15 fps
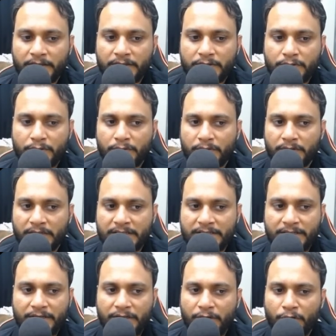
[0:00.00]
So
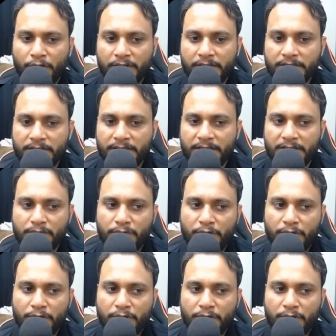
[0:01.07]
considering all these things,